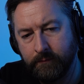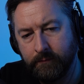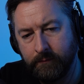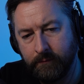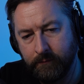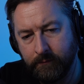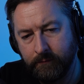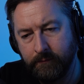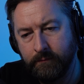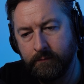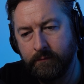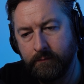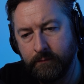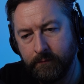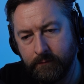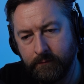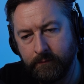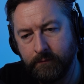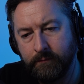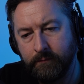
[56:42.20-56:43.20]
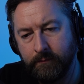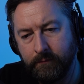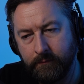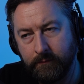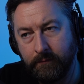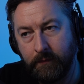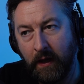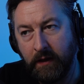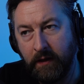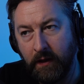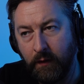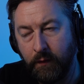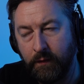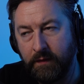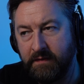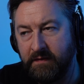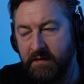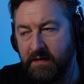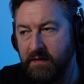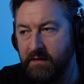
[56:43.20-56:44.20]
mm, I don't,
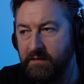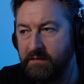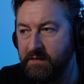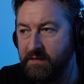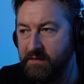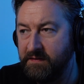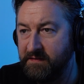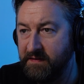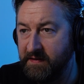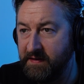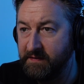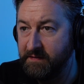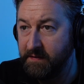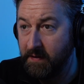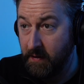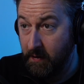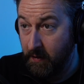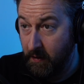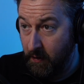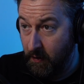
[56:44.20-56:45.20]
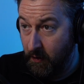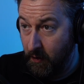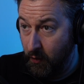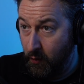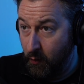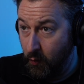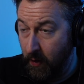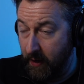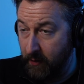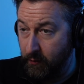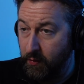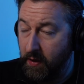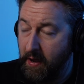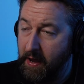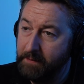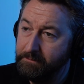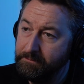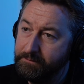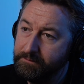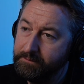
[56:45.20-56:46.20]
indeed, indeed. Well,
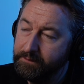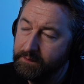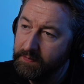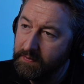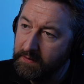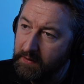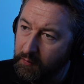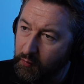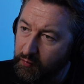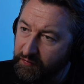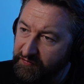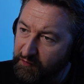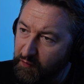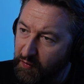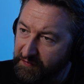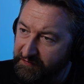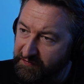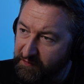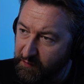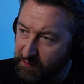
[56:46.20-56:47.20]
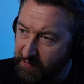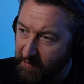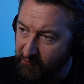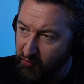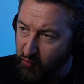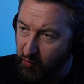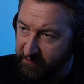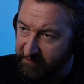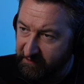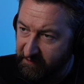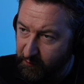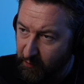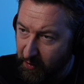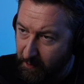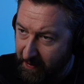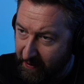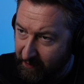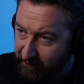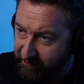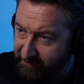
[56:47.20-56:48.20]
I wanted to ask you another question as
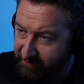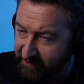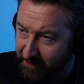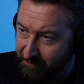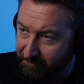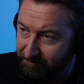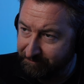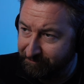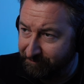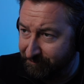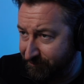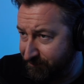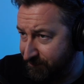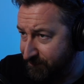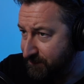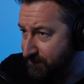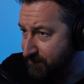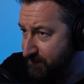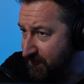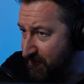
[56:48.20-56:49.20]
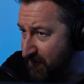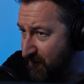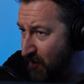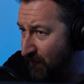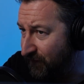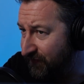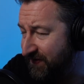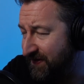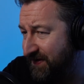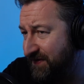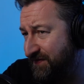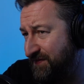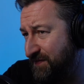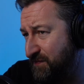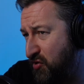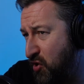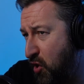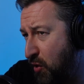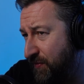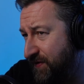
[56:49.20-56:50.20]
well about obviously, there's
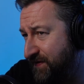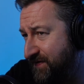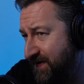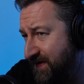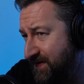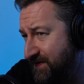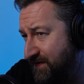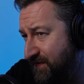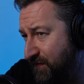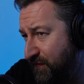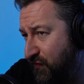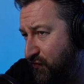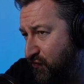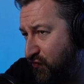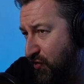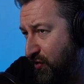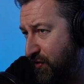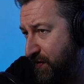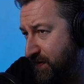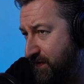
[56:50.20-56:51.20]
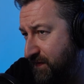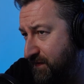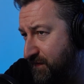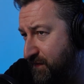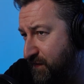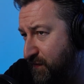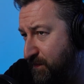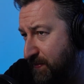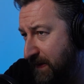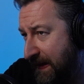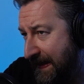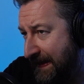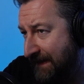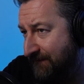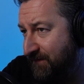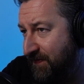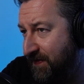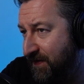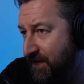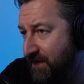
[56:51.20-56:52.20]
some commentators on the right who
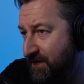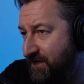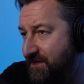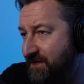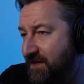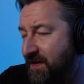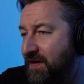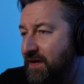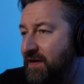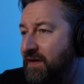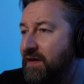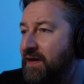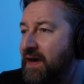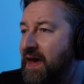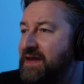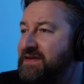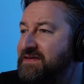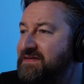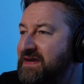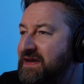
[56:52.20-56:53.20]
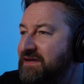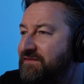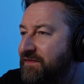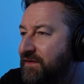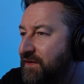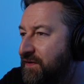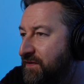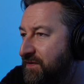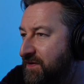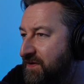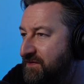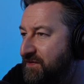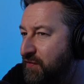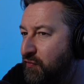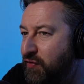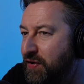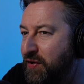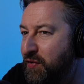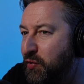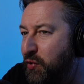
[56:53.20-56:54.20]
believe that Antifa is
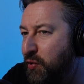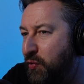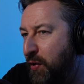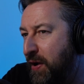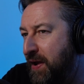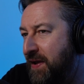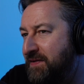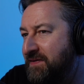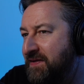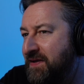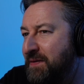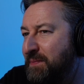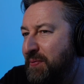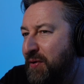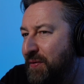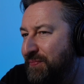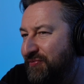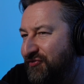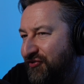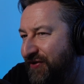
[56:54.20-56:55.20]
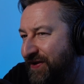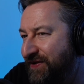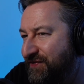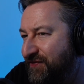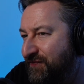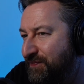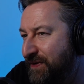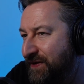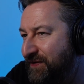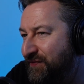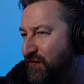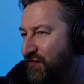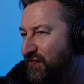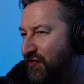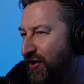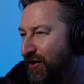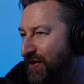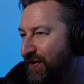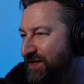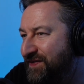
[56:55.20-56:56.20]
the real threat and the perpetrator of political
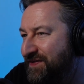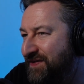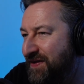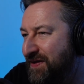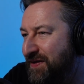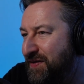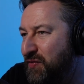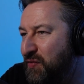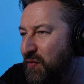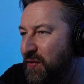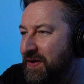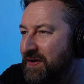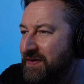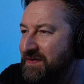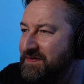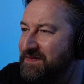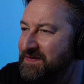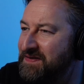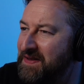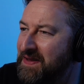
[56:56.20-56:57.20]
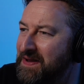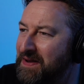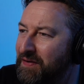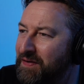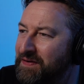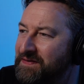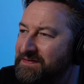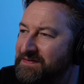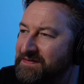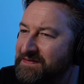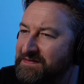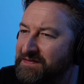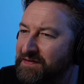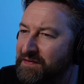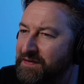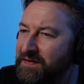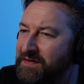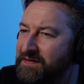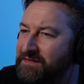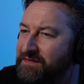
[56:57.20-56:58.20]
violence in the US, and they like to
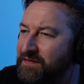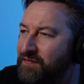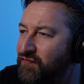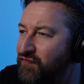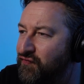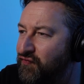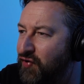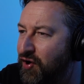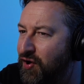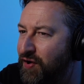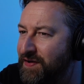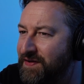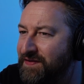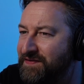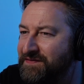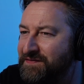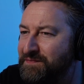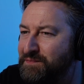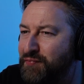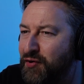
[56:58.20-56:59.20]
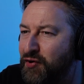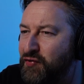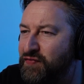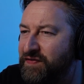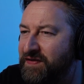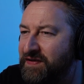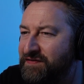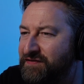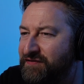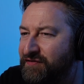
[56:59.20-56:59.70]
cite sort of riots and protests